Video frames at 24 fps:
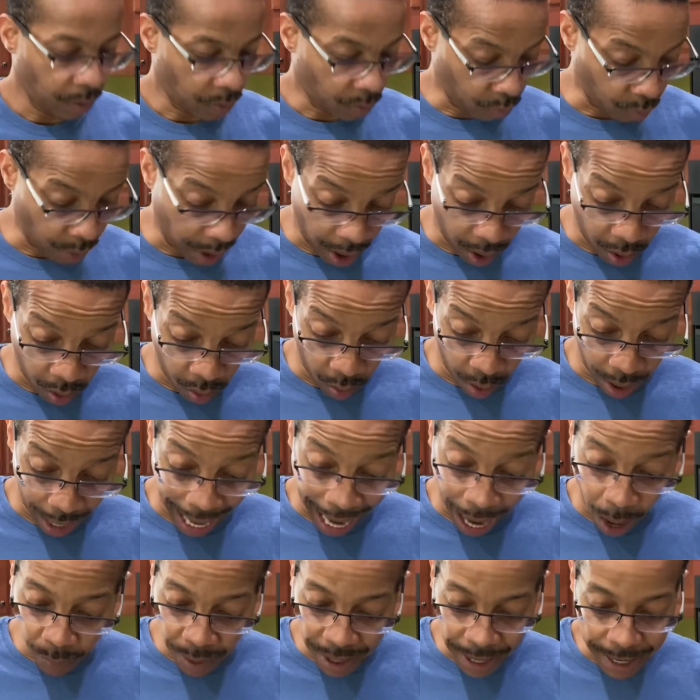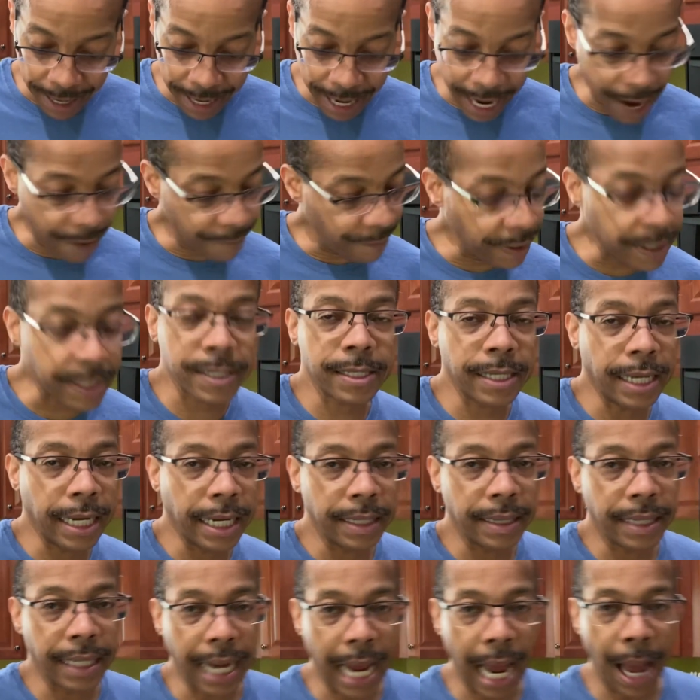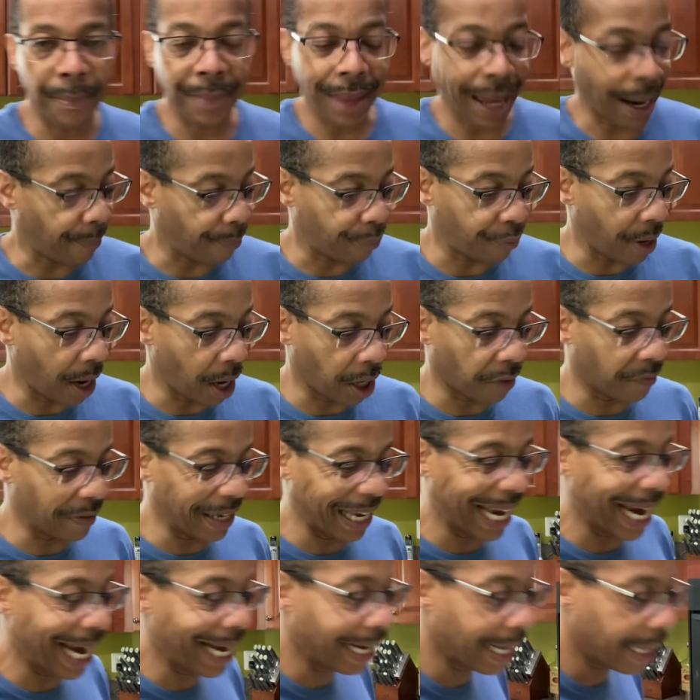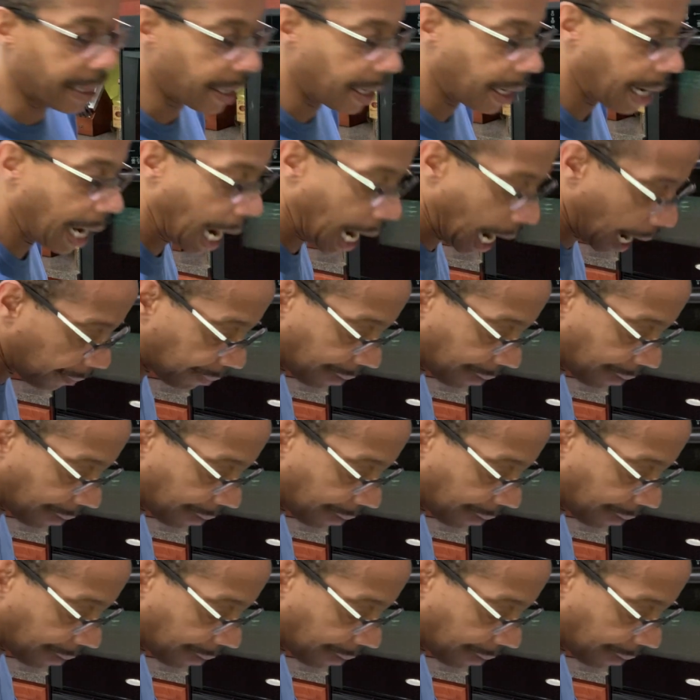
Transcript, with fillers: well, I would never say that I'm not proud of anything. I am.